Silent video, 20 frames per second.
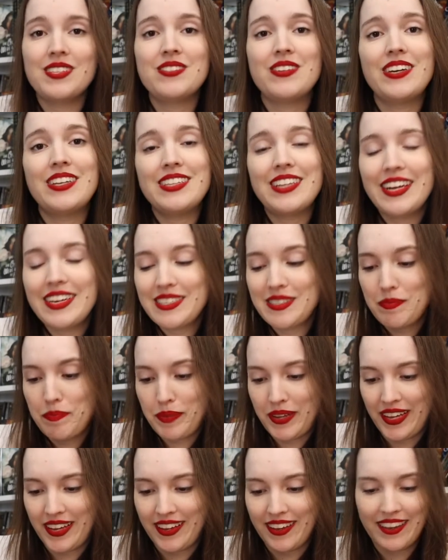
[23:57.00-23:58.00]
I like the
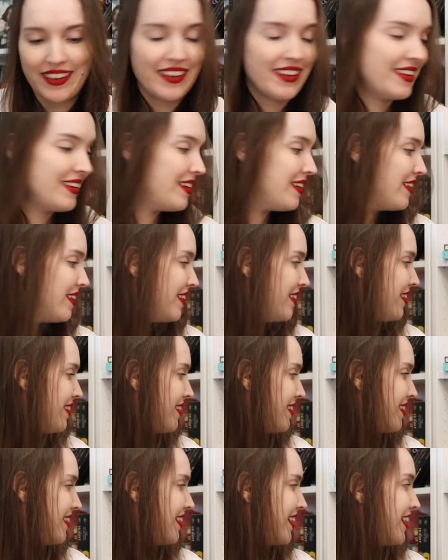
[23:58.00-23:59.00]
pink.
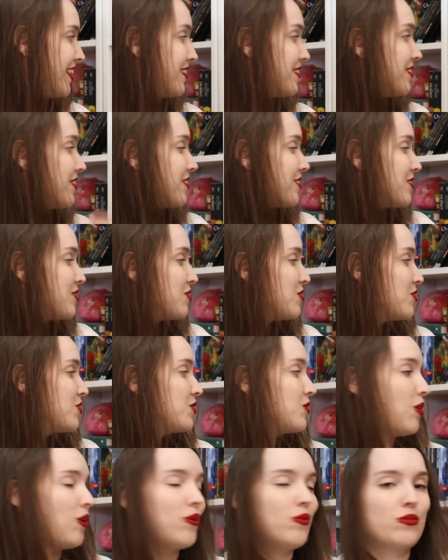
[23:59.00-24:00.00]
It looks
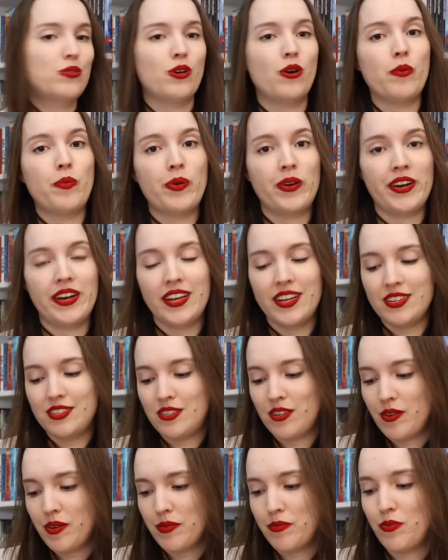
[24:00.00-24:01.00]
so pretty, so I